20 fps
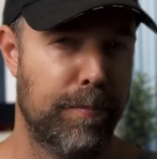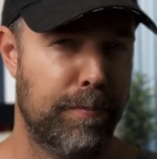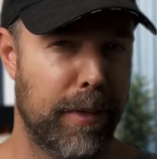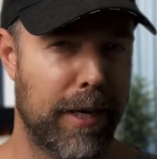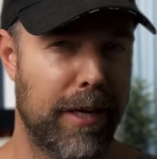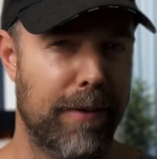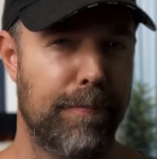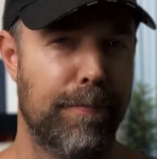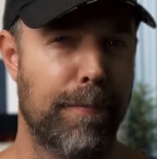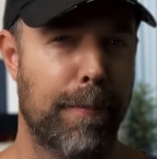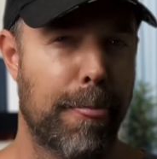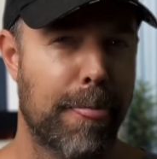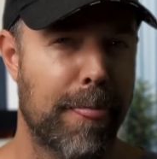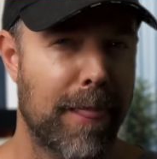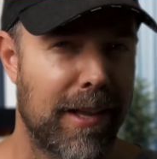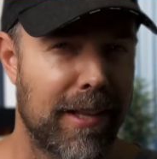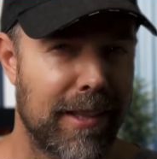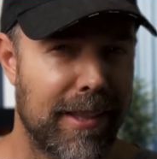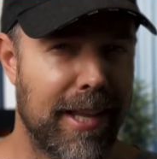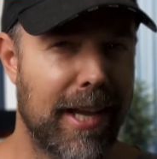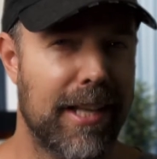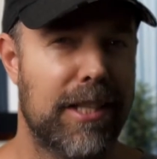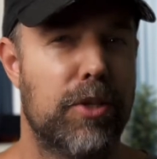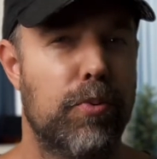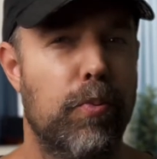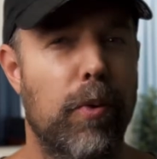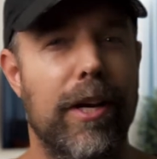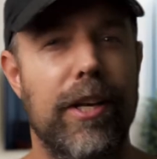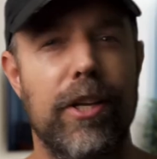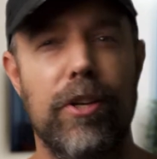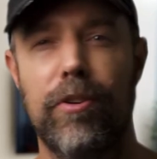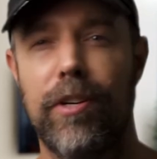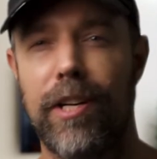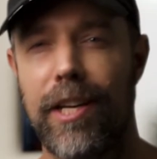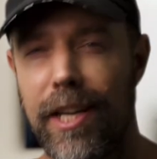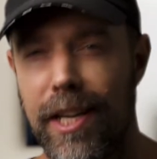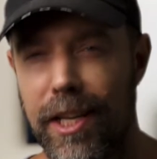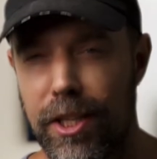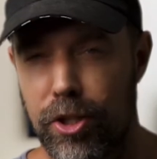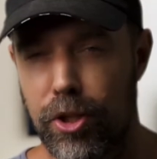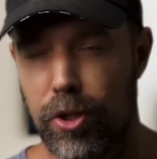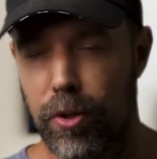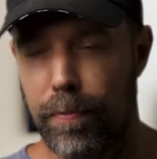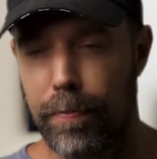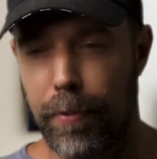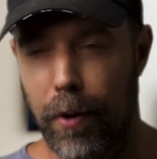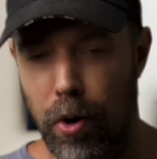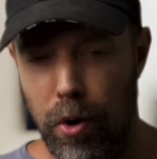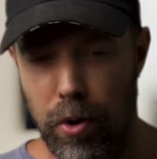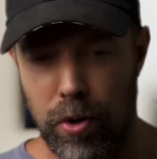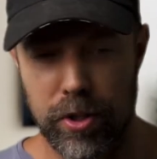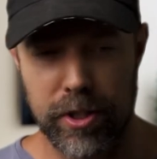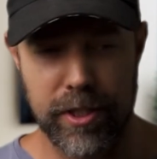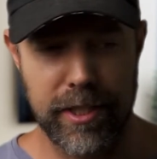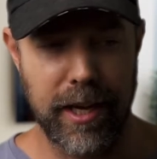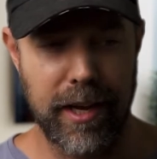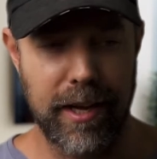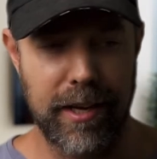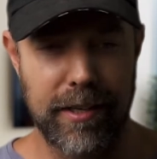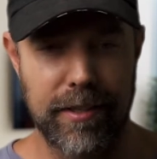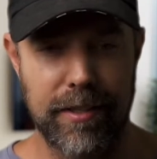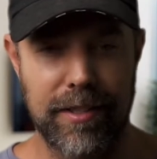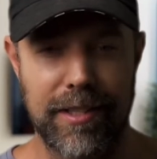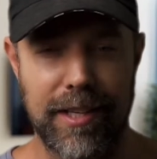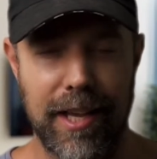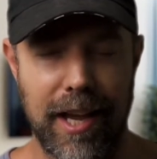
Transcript: But that's when you need to pause and